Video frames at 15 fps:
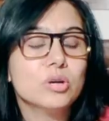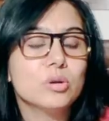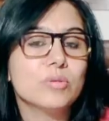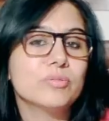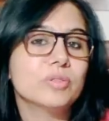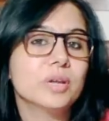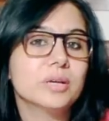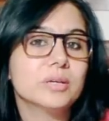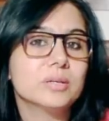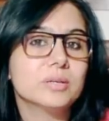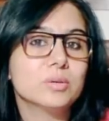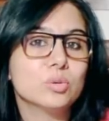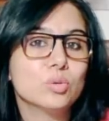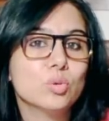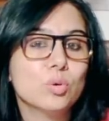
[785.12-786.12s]
of that
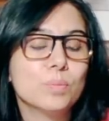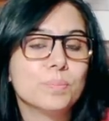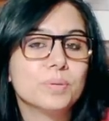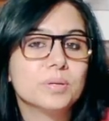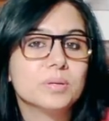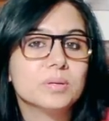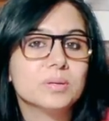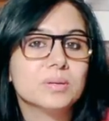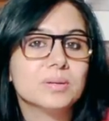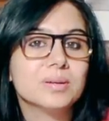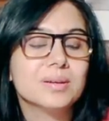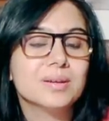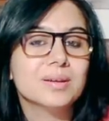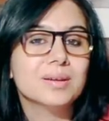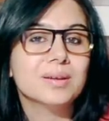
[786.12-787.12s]
rope.
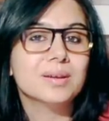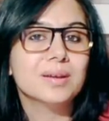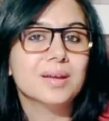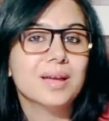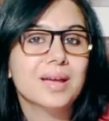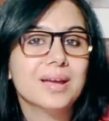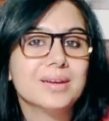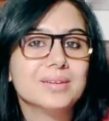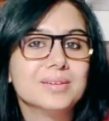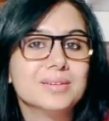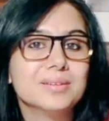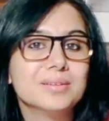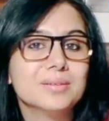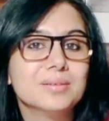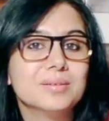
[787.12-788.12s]
And